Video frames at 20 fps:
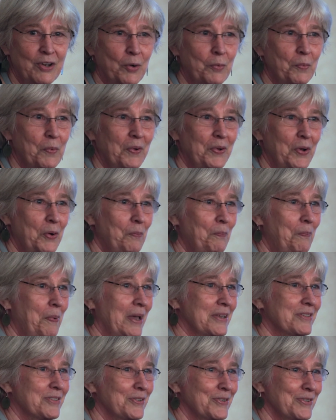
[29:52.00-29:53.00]
No, no
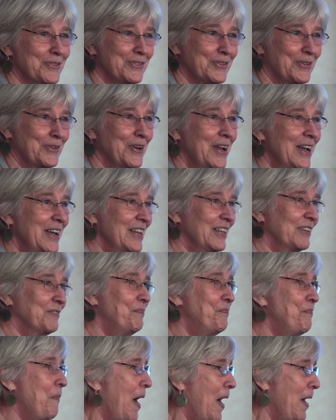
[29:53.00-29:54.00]
buzzers or
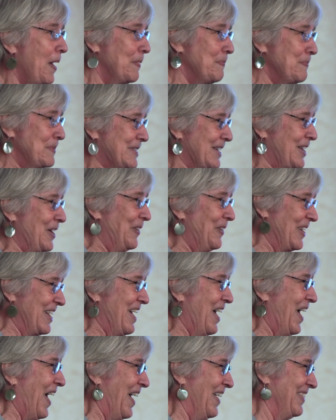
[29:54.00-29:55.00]
bombs
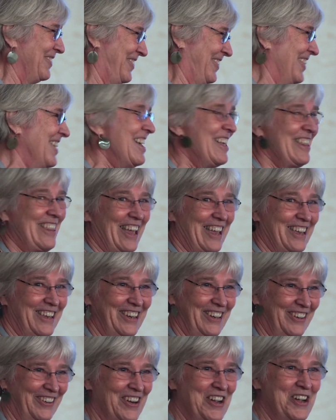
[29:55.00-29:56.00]
going off.
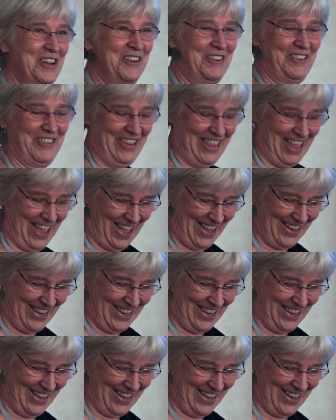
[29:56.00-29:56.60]
Thank you for